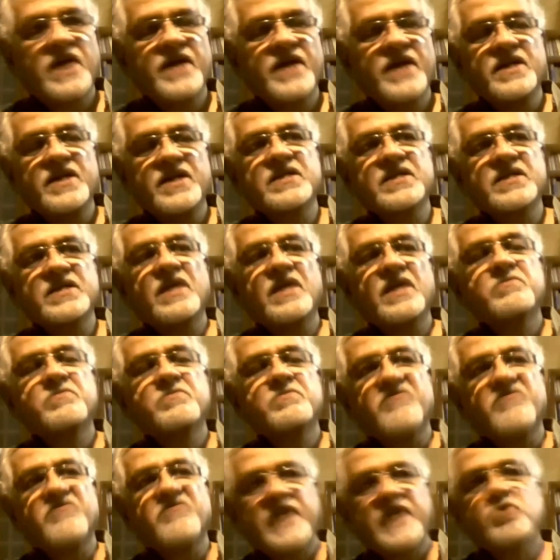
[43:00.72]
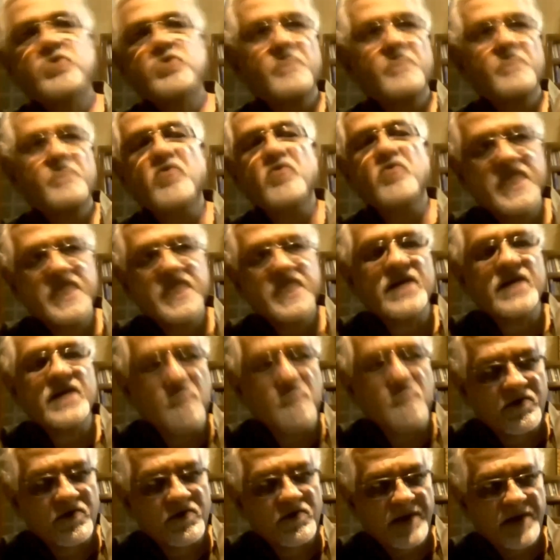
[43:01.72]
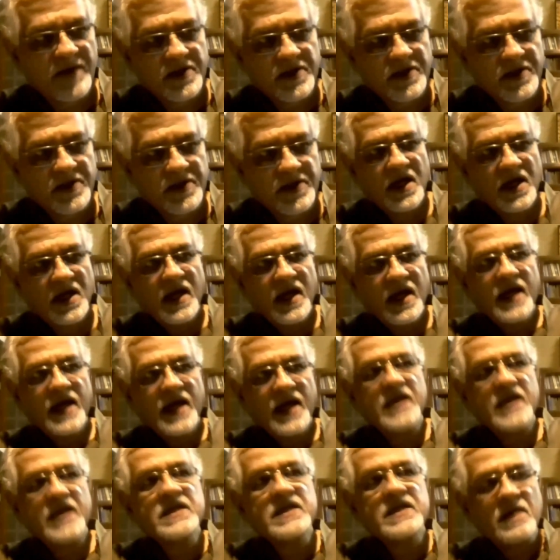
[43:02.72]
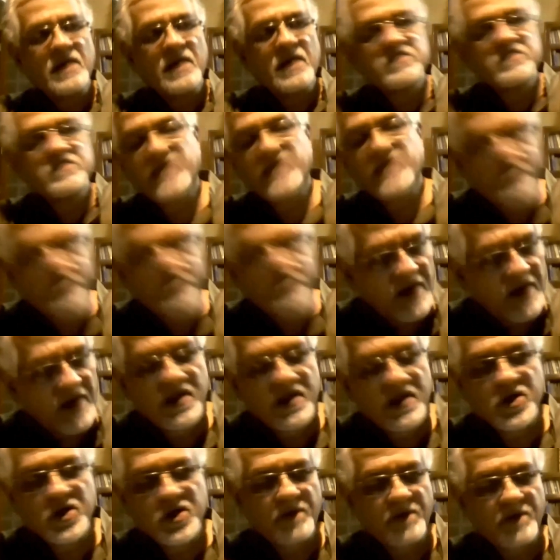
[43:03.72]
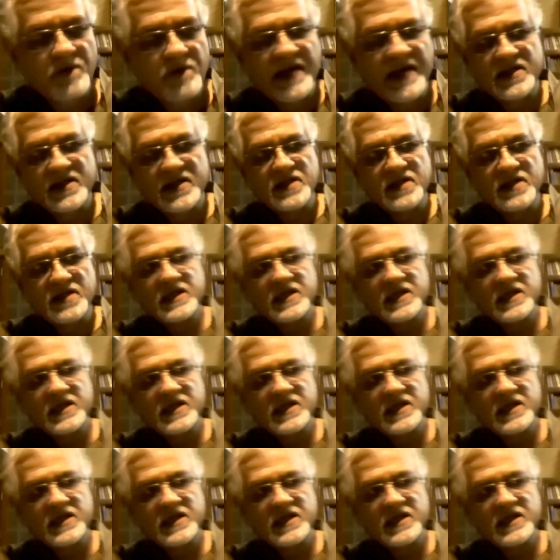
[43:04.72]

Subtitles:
in terms of actual political movements, in terms of experiential patterns,